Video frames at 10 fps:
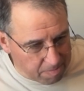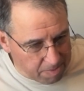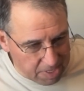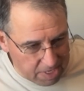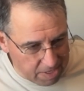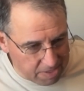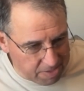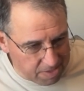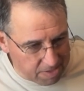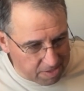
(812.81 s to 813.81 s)

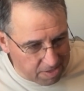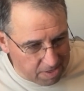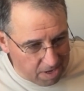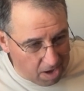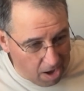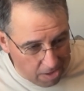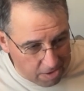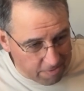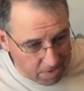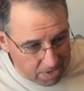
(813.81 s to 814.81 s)
Because all
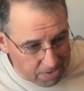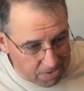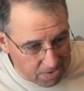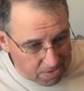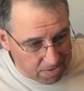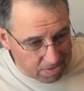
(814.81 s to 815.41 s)
of us,